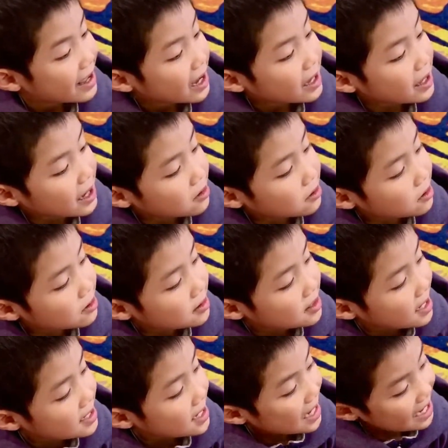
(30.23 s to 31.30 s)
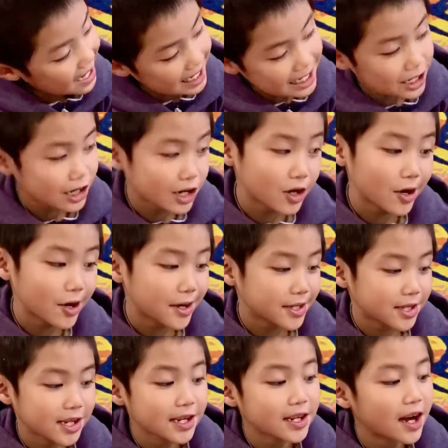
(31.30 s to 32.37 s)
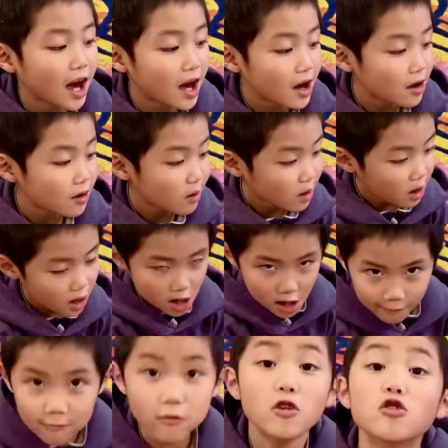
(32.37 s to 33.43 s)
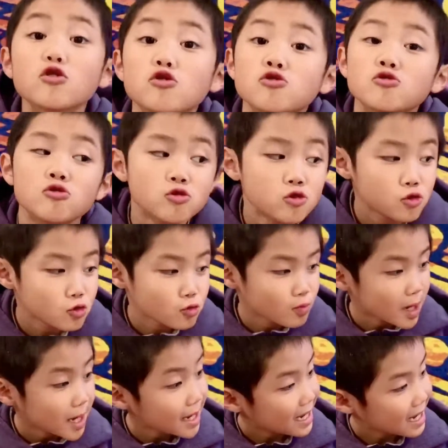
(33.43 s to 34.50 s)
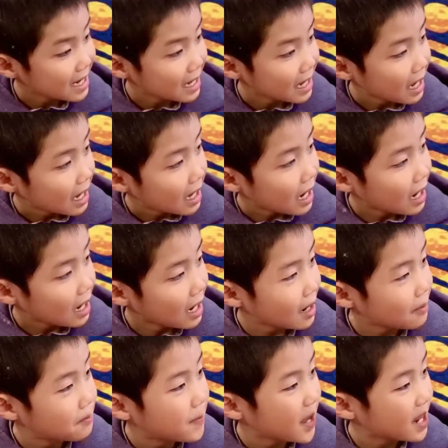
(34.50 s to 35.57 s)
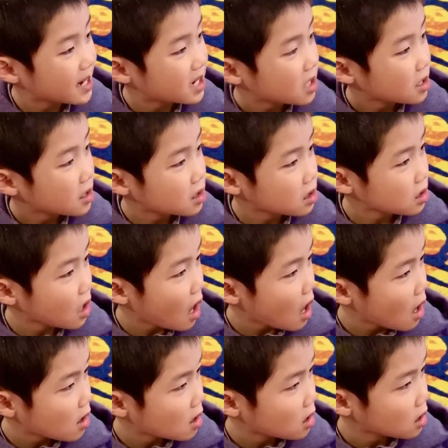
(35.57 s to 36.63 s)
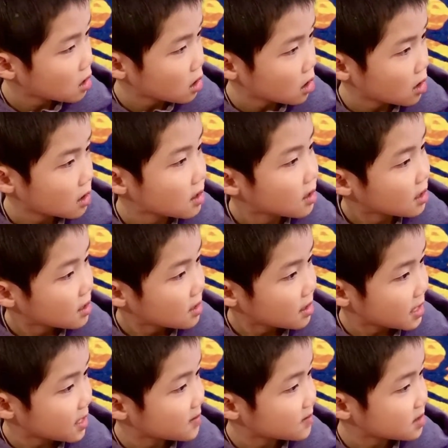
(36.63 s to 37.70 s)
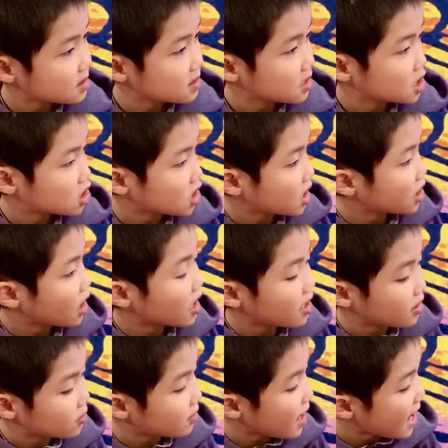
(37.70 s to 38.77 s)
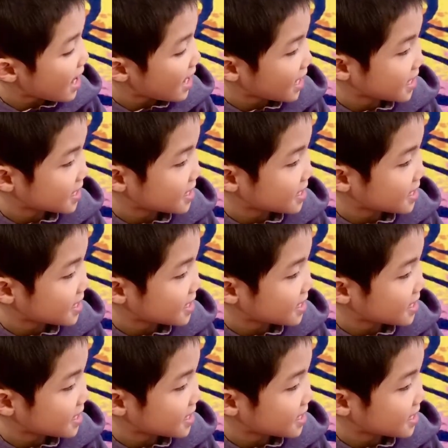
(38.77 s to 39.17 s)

The crew says it's good to go. Vroom! A big crawler gives the shuttle a ride.